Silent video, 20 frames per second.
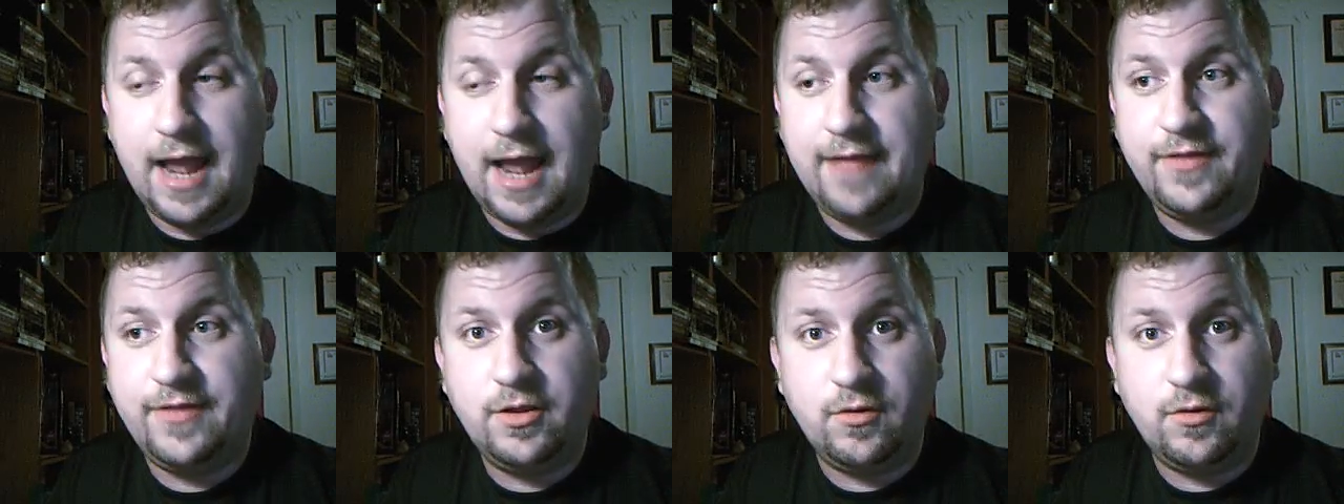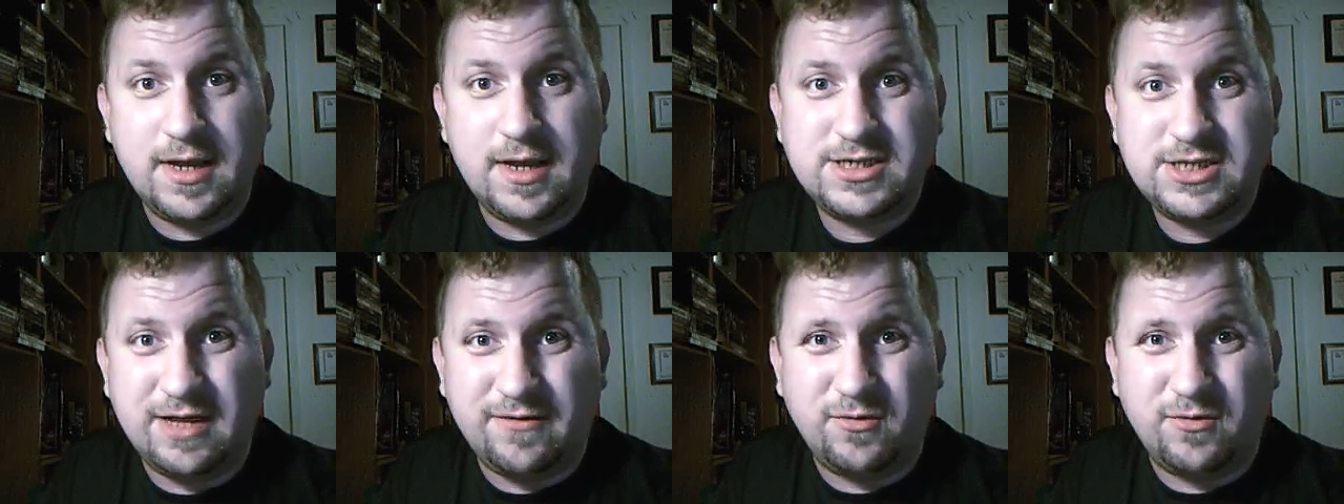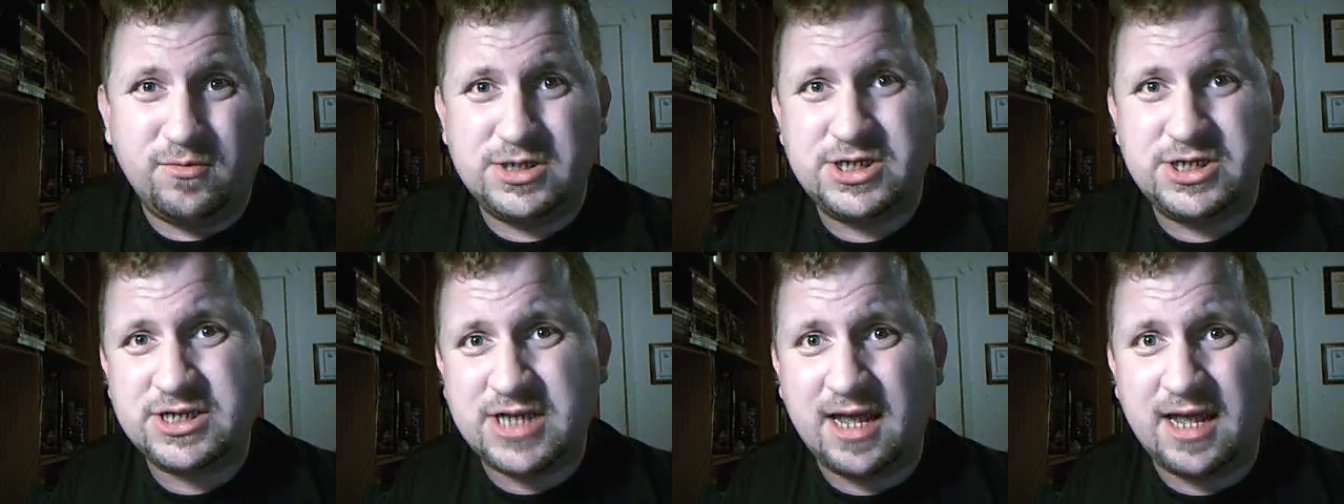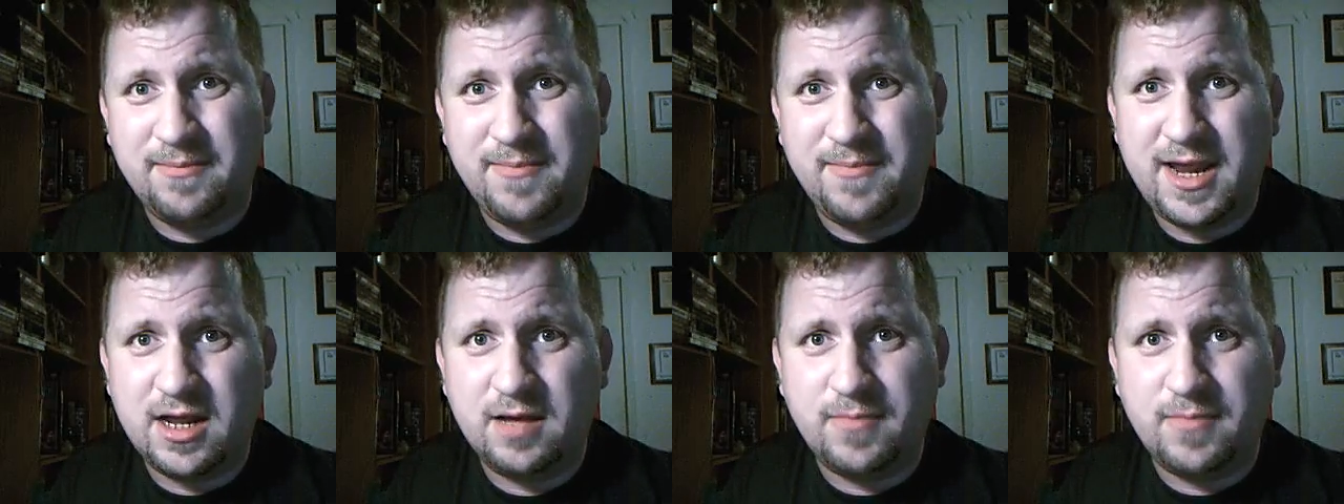And then the rest of it was just kind
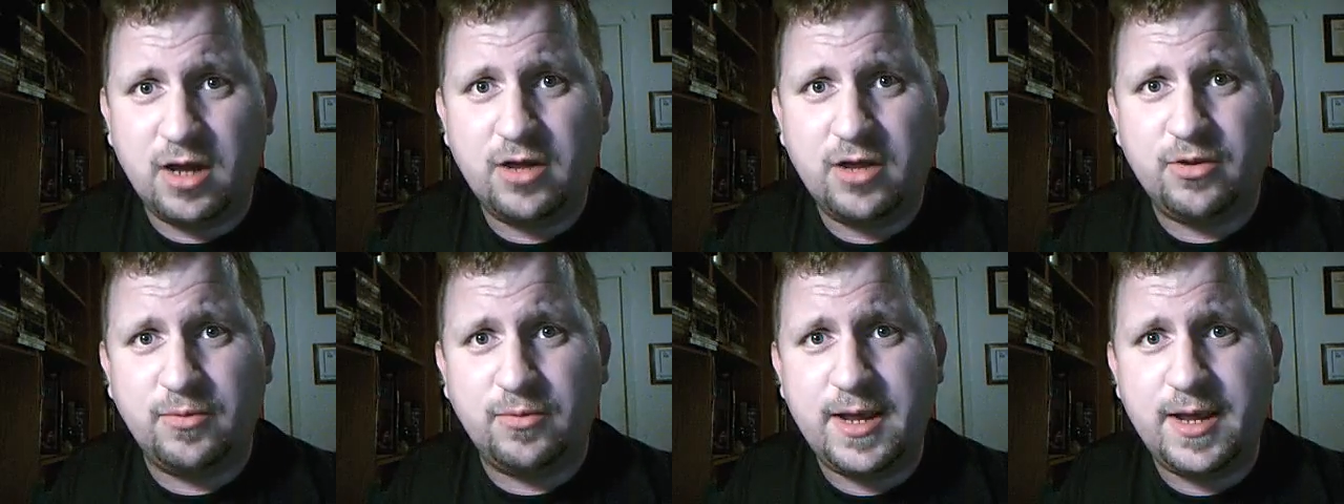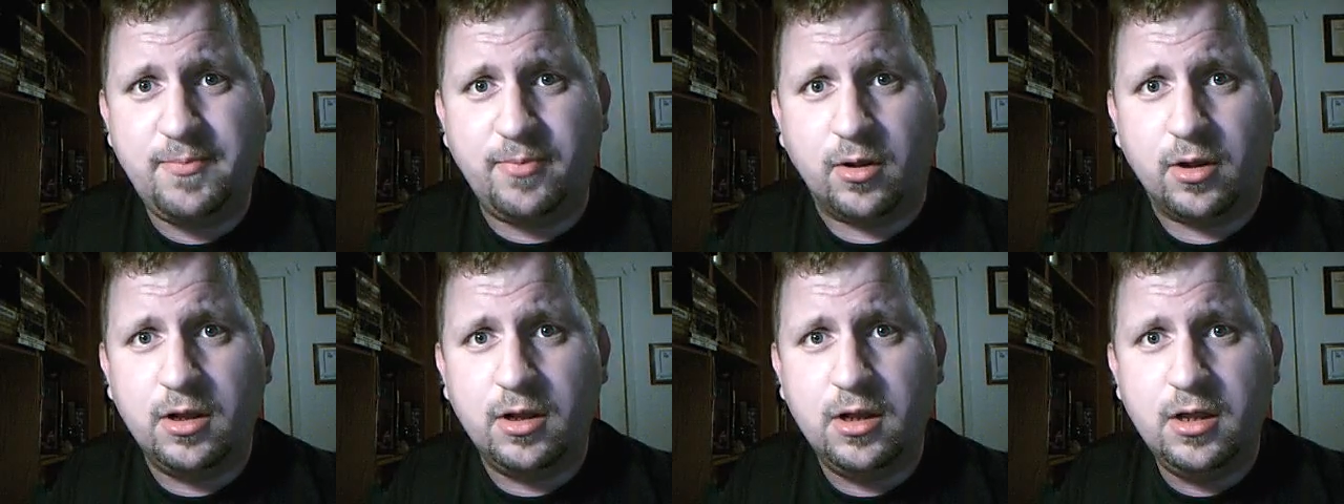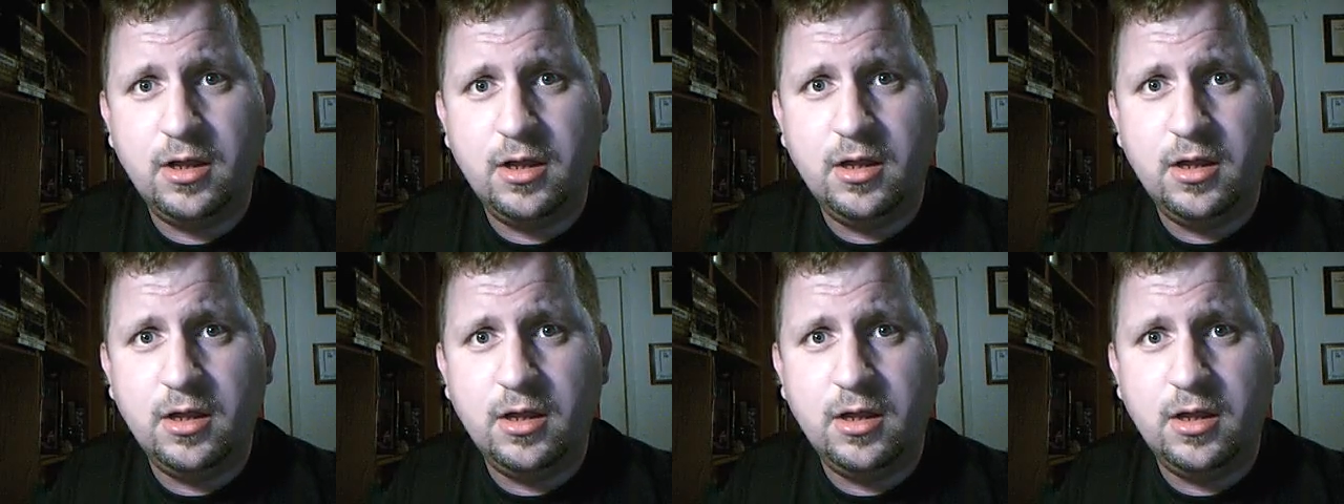of made up by other people.